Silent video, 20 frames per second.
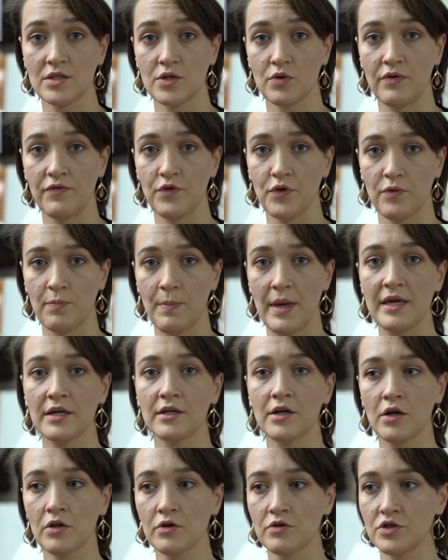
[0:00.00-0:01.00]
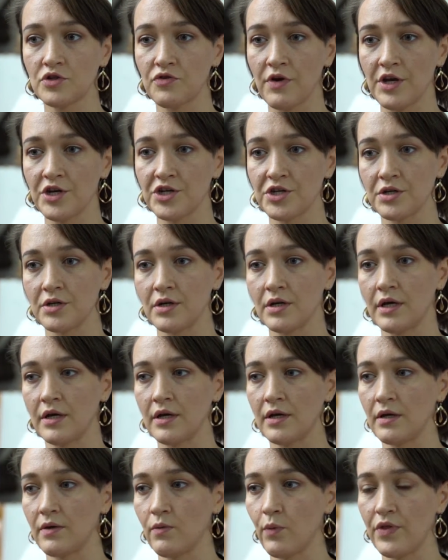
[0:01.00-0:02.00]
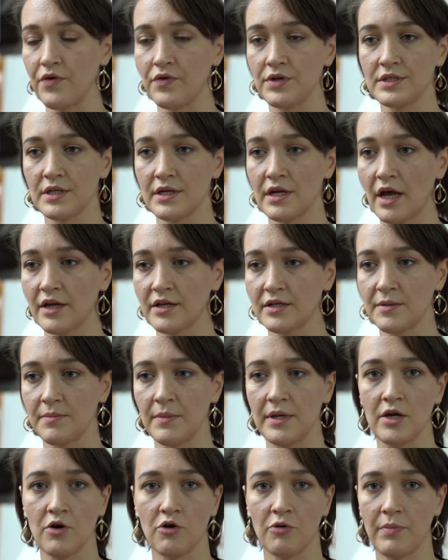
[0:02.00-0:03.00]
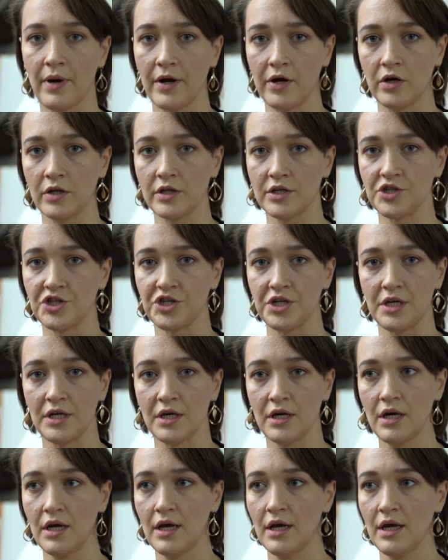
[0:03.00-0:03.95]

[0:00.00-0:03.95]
So if you're making an illustration, whether it's anatomy or biology